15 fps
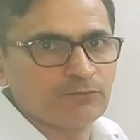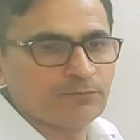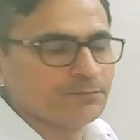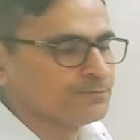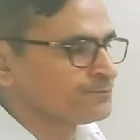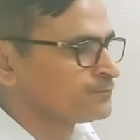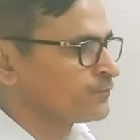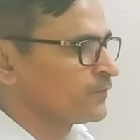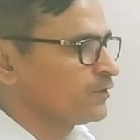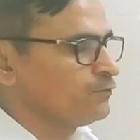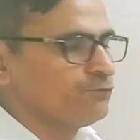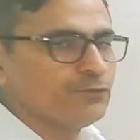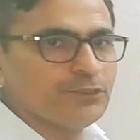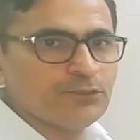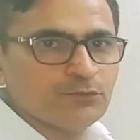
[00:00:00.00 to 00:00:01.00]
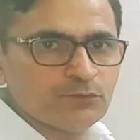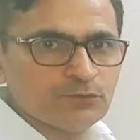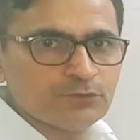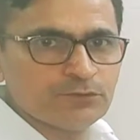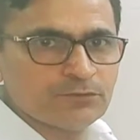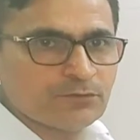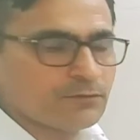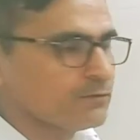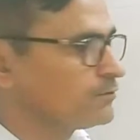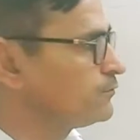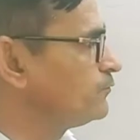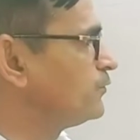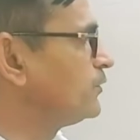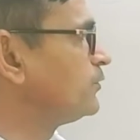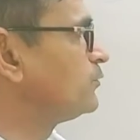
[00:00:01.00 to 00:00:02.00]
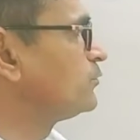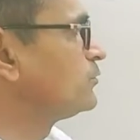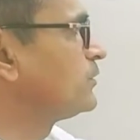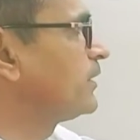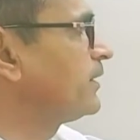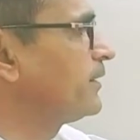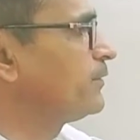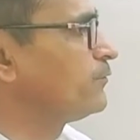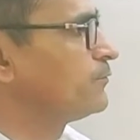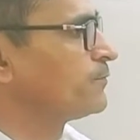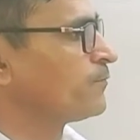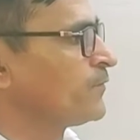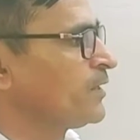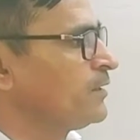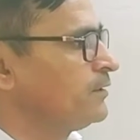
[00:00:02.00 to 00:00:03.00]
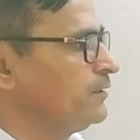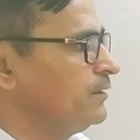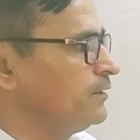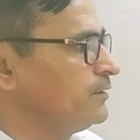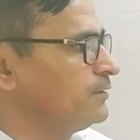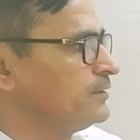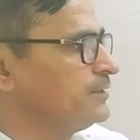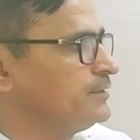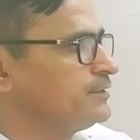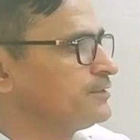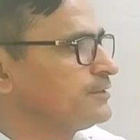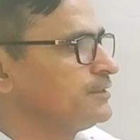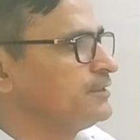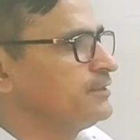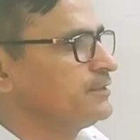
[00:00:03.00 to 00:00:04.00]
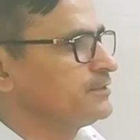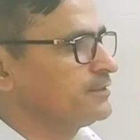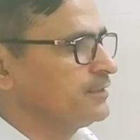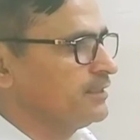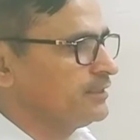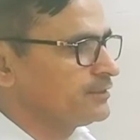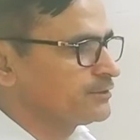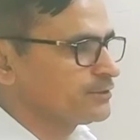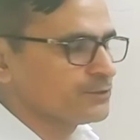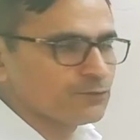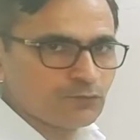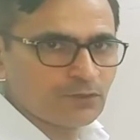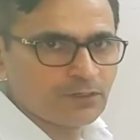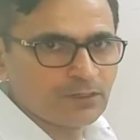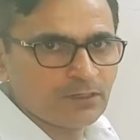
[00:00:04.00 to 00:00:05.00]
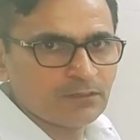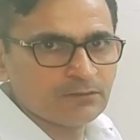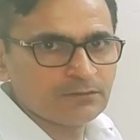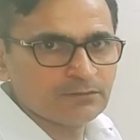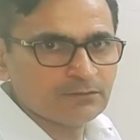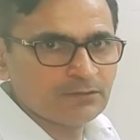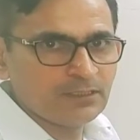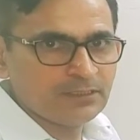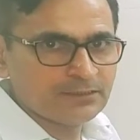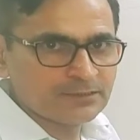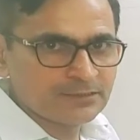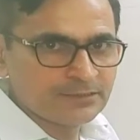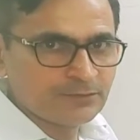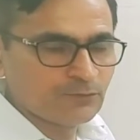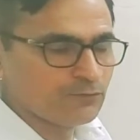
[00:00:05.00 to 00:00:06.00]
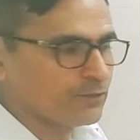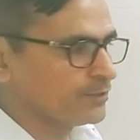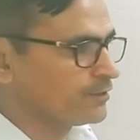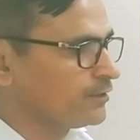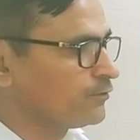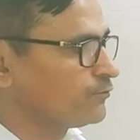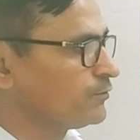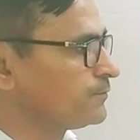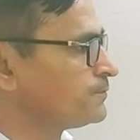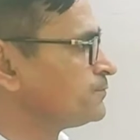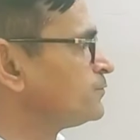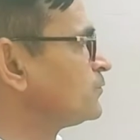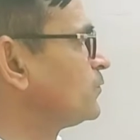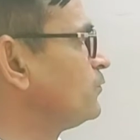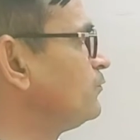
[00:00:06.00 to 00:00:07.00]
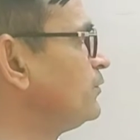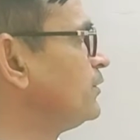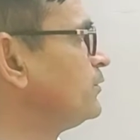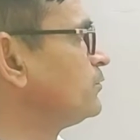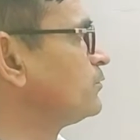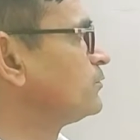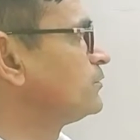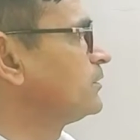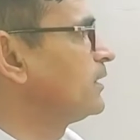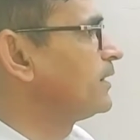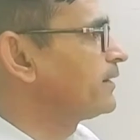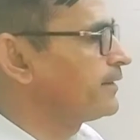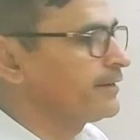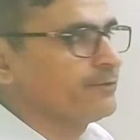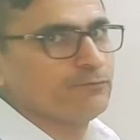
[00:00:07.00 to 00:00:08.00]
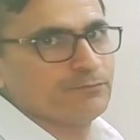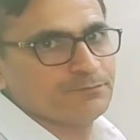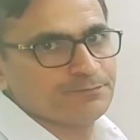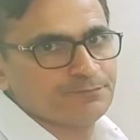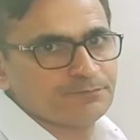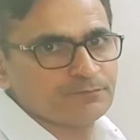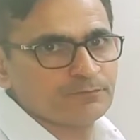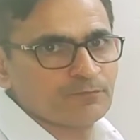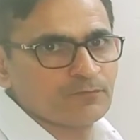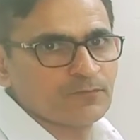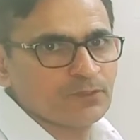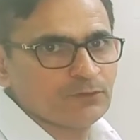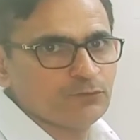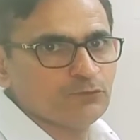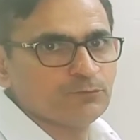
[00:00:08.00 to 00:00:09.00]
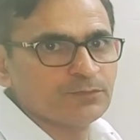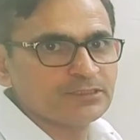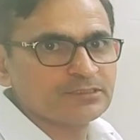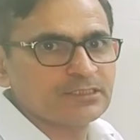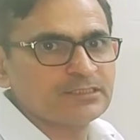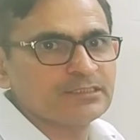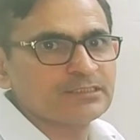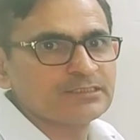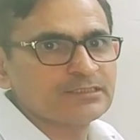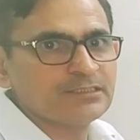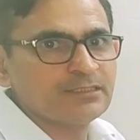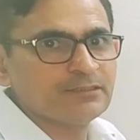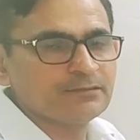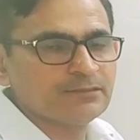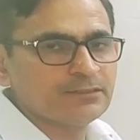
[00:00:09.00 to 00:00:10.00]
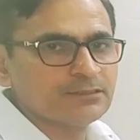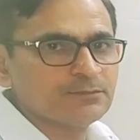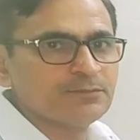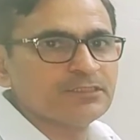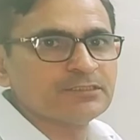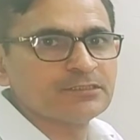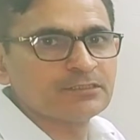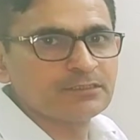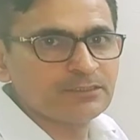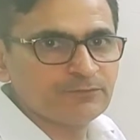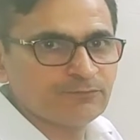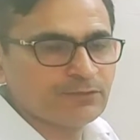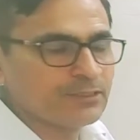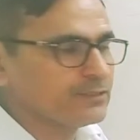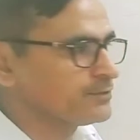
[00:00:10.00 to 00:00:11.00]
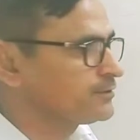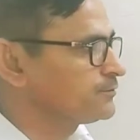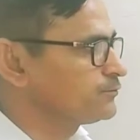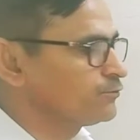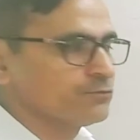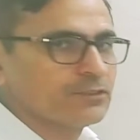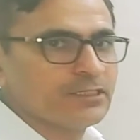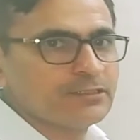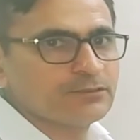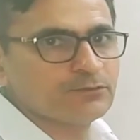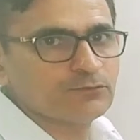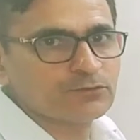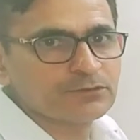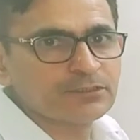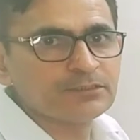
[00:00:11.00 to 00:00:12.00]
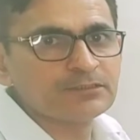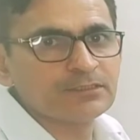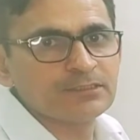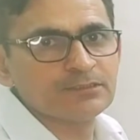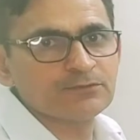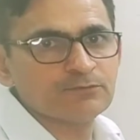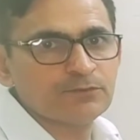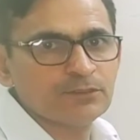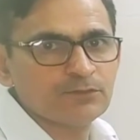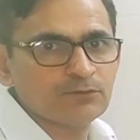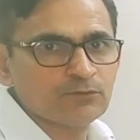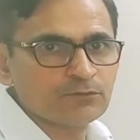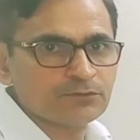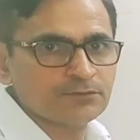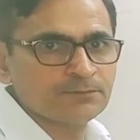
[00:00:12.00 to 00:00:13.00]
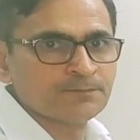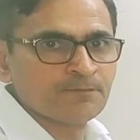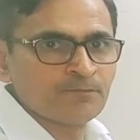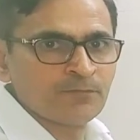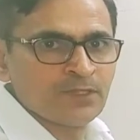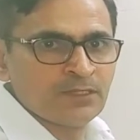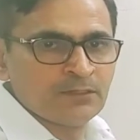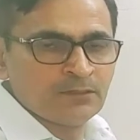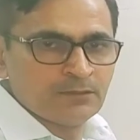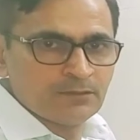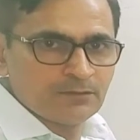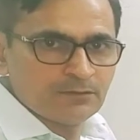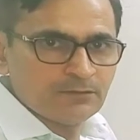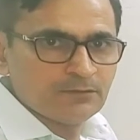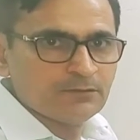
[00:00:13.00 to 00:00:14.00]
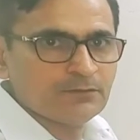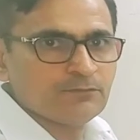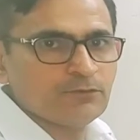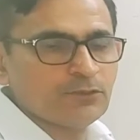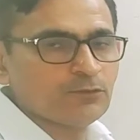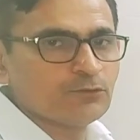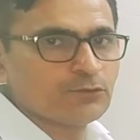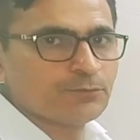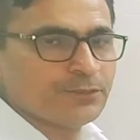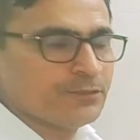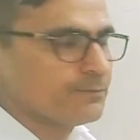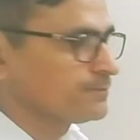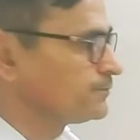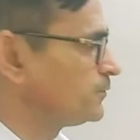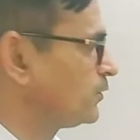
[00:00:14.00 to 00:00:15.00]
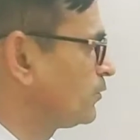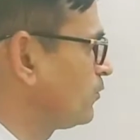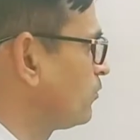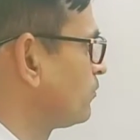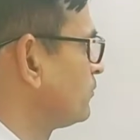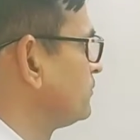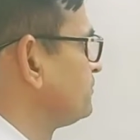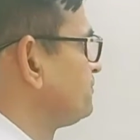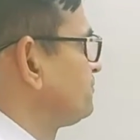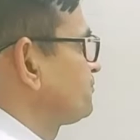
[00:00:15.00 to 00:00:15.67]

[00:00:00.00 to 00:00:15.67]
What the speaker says: noun. We use have, and he, she, it, and singular noun. We use have. You must understand this basic difference so that your sentence will not be wrong.